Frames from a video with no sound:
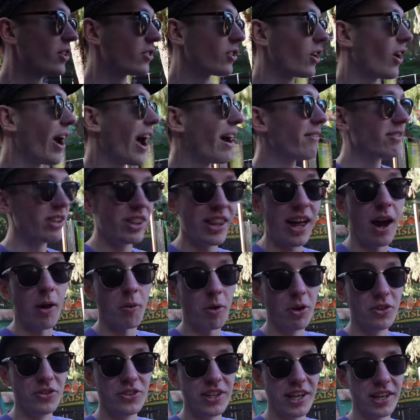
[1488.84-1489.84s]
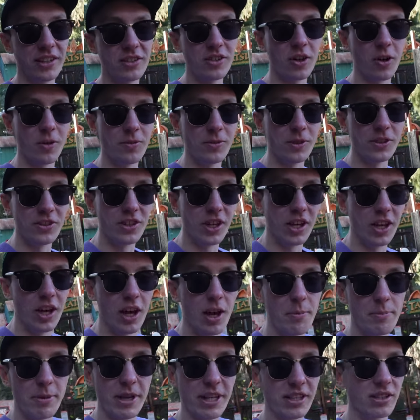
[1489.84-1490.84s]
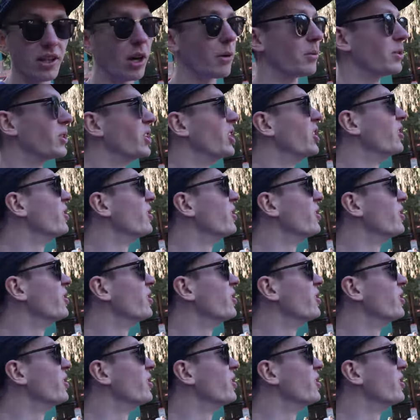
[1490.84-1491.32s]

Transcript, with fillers: So having that one ticked off is a, a big W.